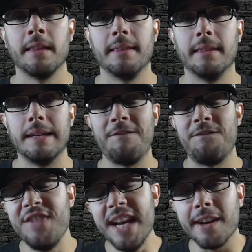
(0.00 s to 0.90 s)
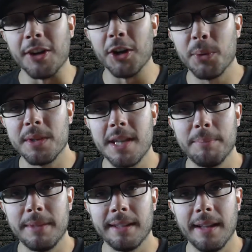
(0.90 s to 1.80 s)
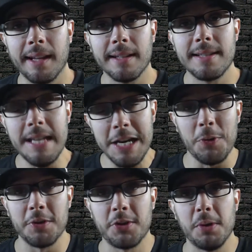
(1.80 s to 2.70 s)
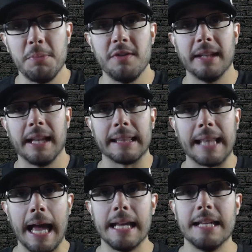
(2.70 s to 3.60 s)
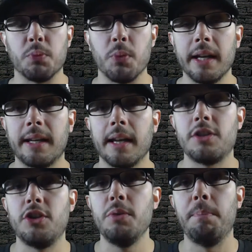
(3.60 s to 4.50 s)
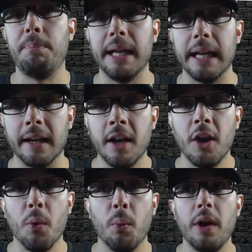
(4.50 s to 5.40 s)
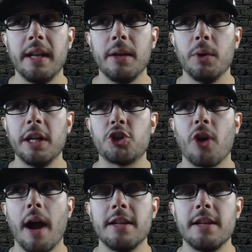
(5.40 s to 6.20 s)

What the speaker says: The fear was something like a sequel to a movie like that is, would it get too big? Would it try to